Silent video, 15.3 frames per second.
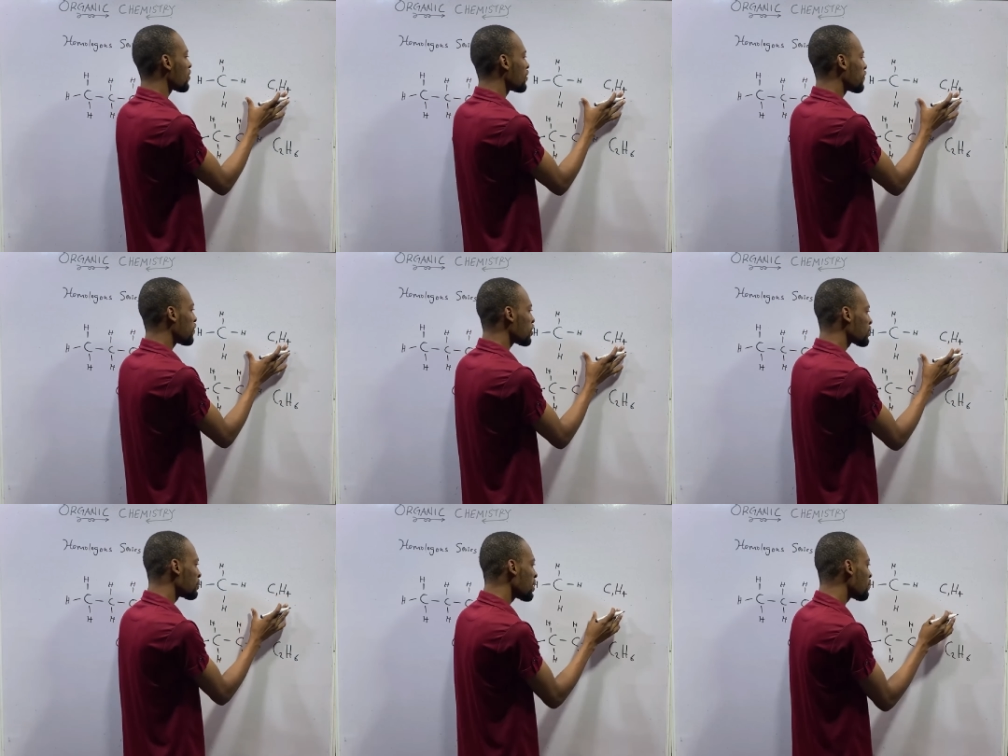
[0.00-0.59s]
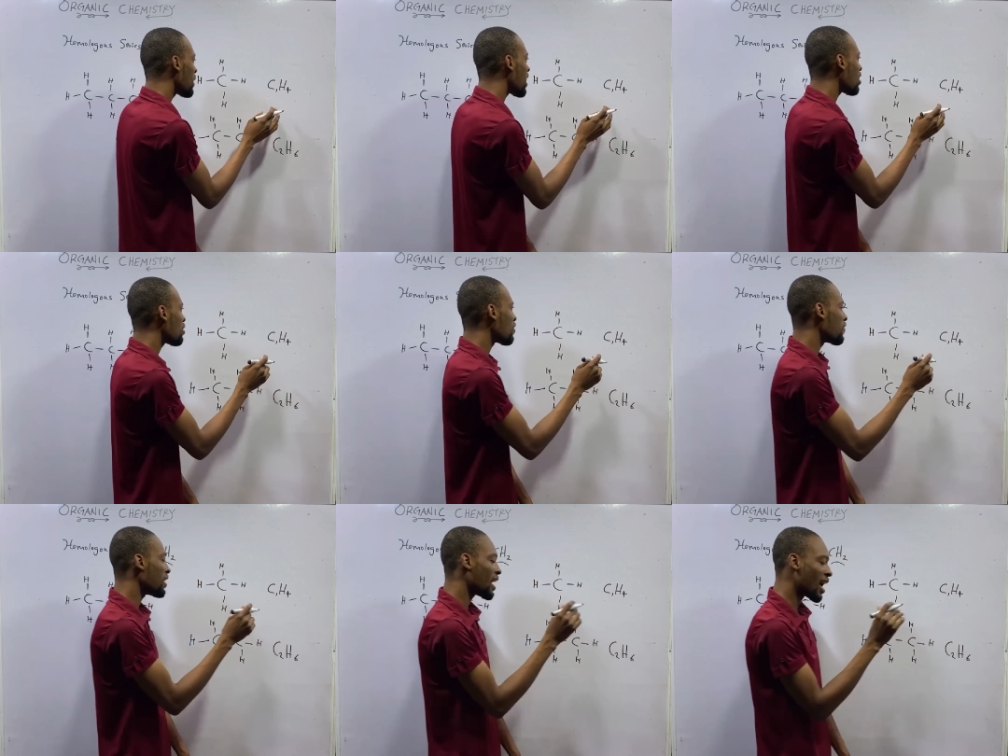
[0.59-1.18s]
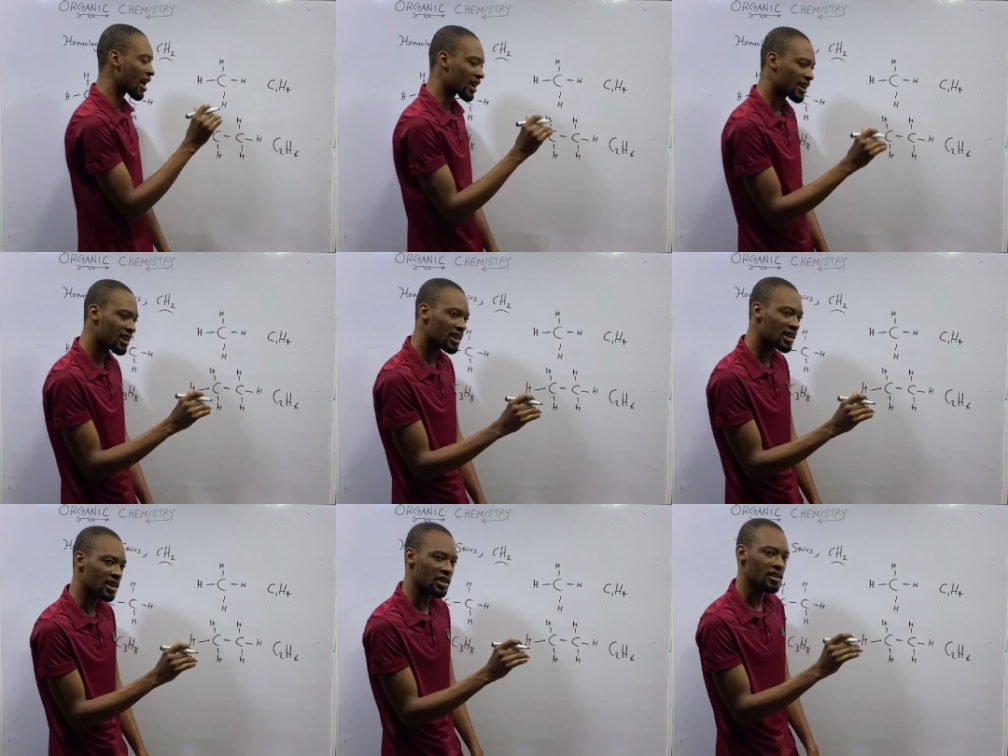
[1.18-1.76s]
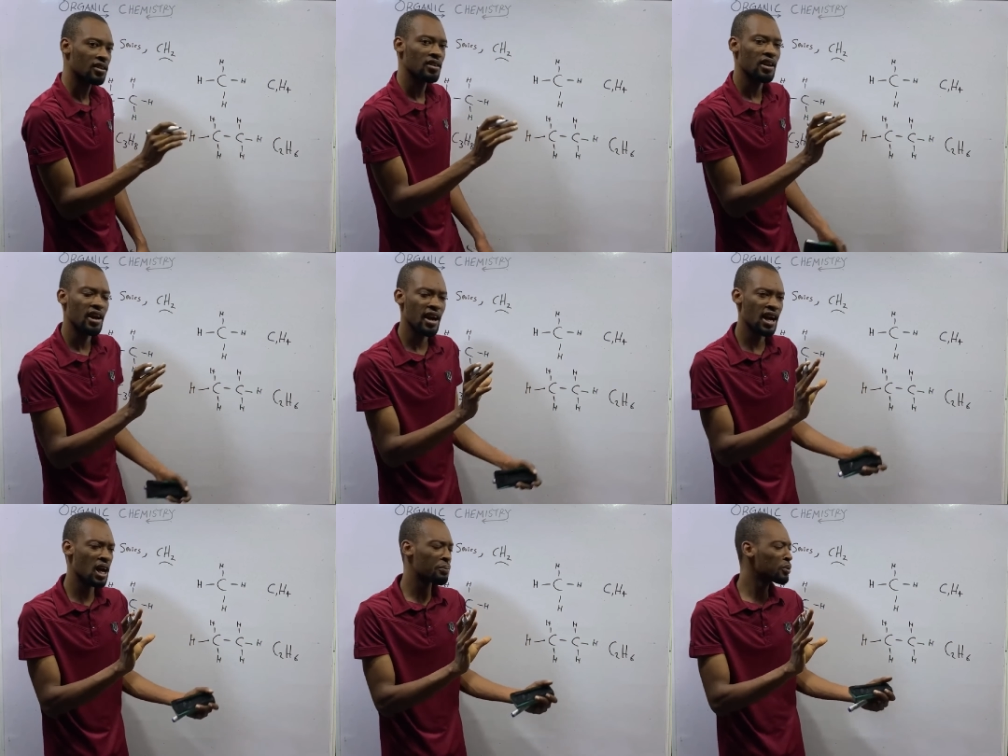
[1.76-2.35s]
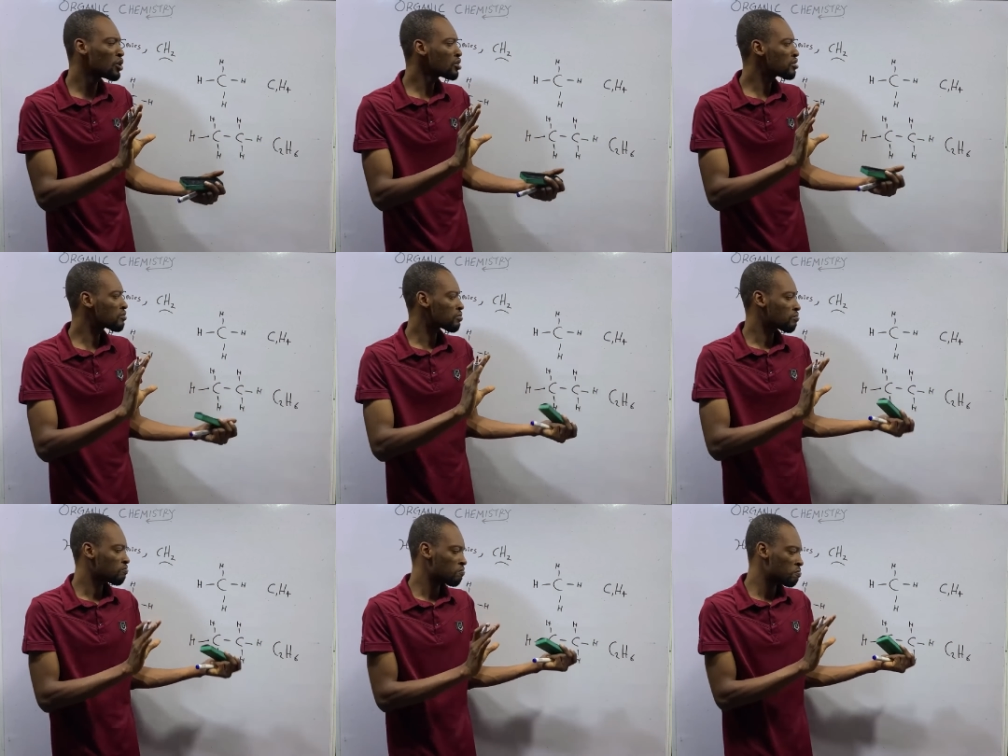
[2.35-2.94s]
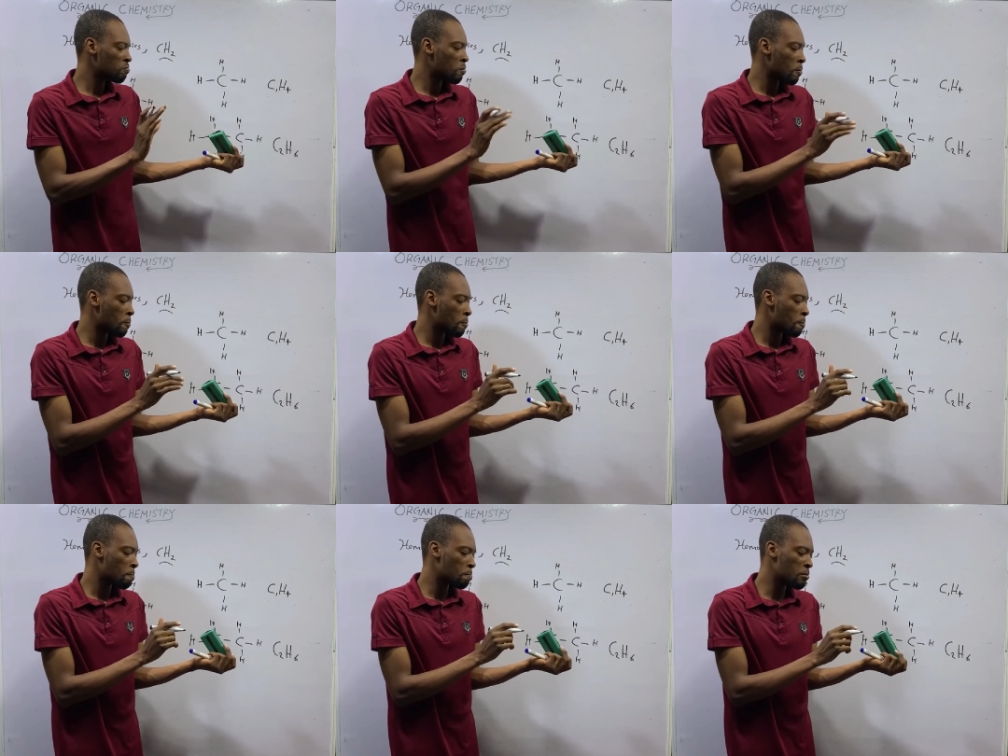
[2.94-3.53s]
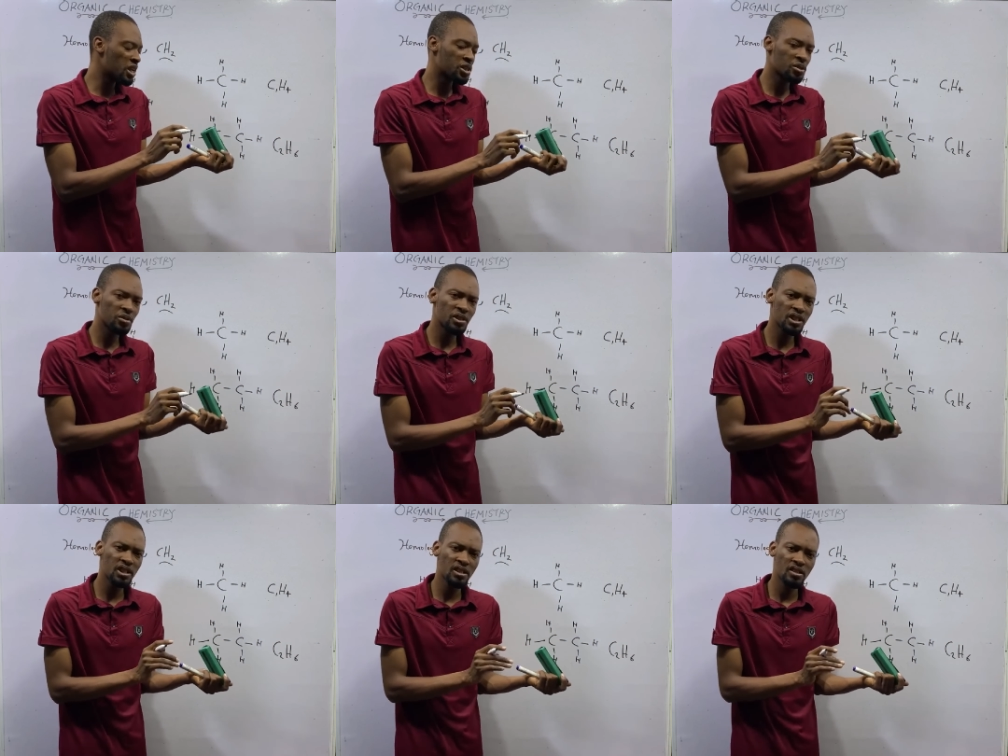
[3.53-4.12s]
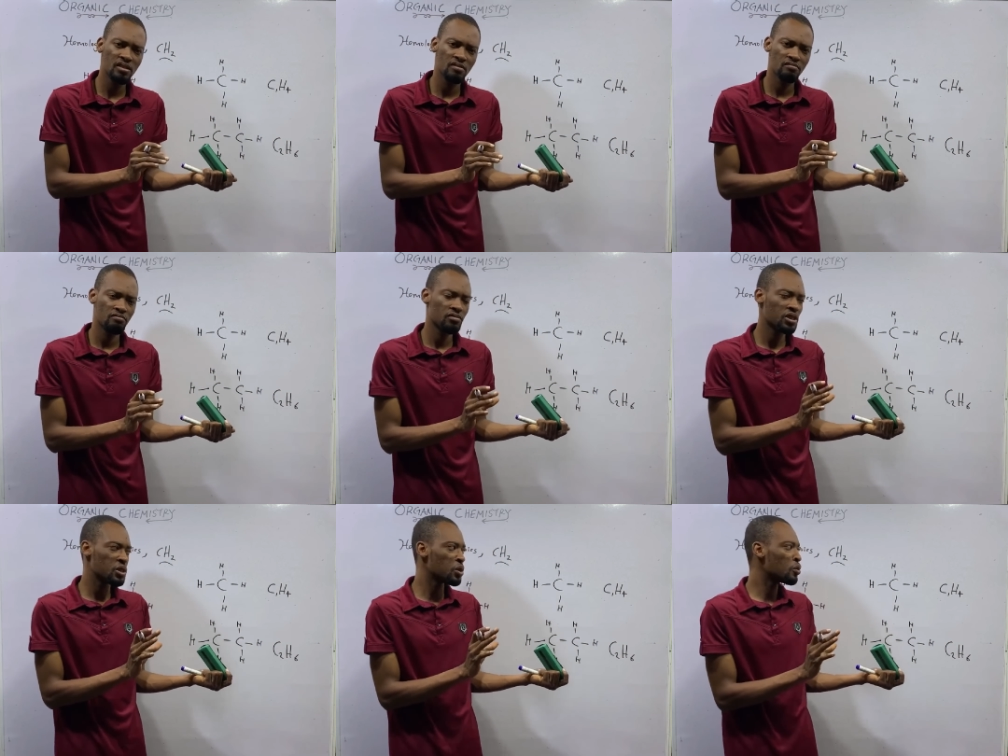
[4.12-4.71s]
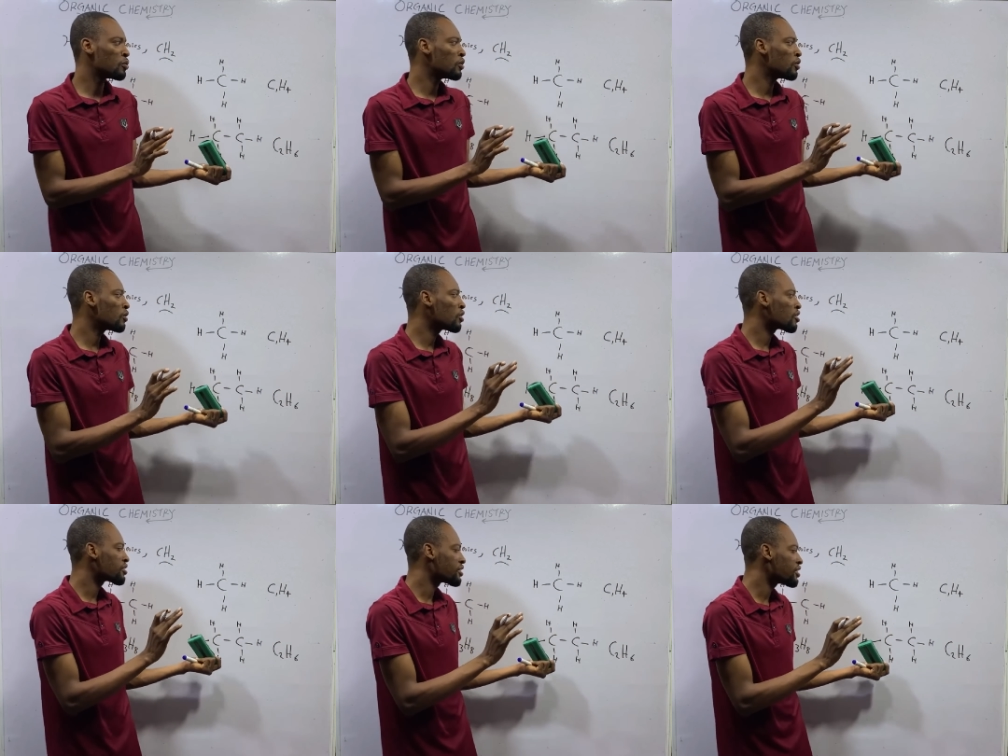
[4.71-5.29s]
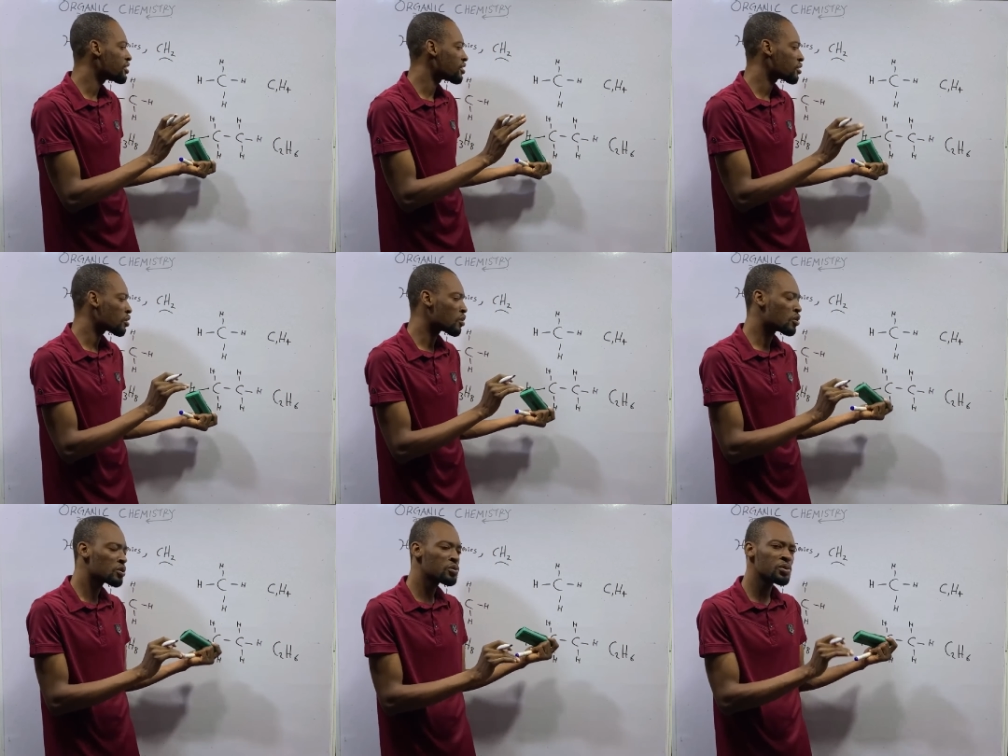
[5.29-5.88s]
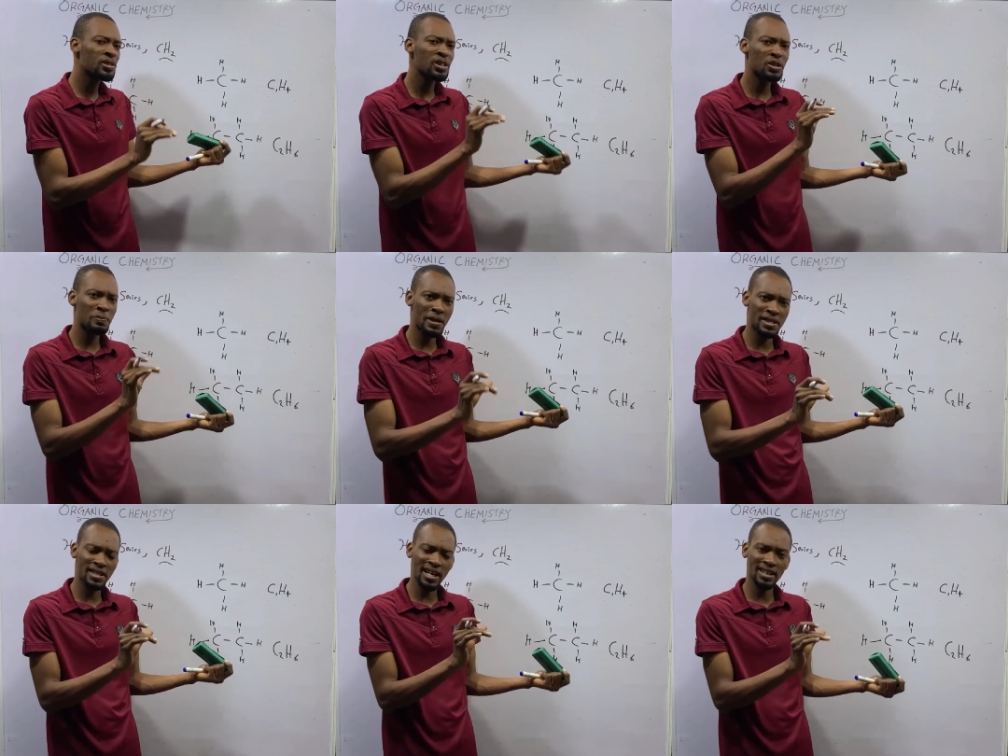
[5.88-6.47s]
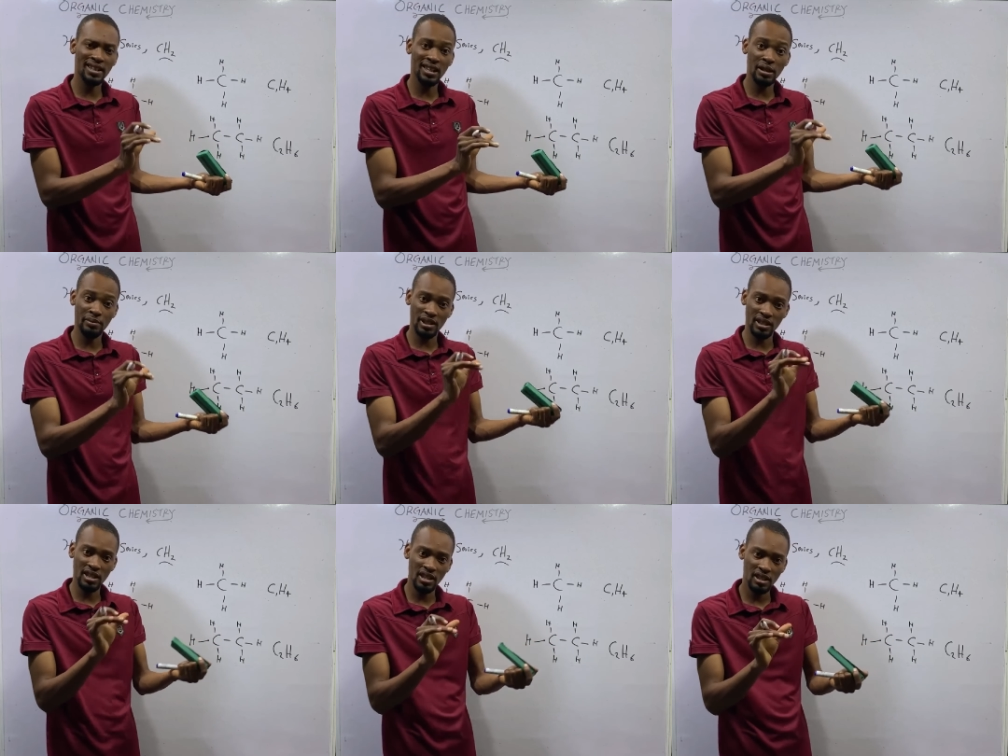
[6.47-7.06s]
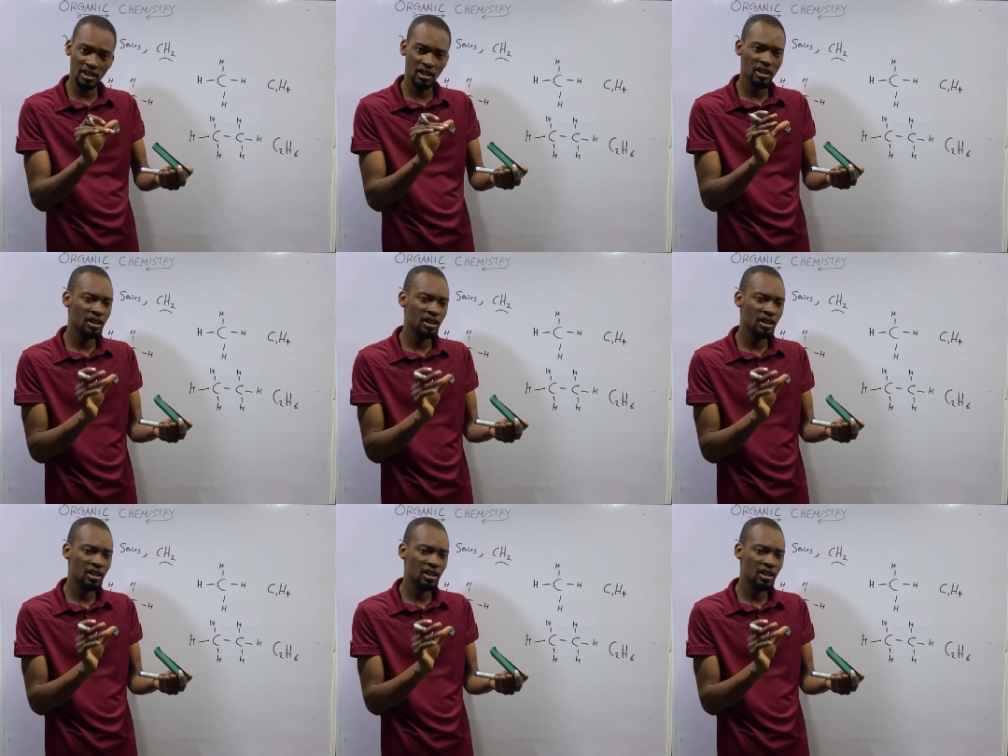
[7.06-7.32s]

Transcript: the first member of the alkane. I am not mentioning the homologous series or using special names yet.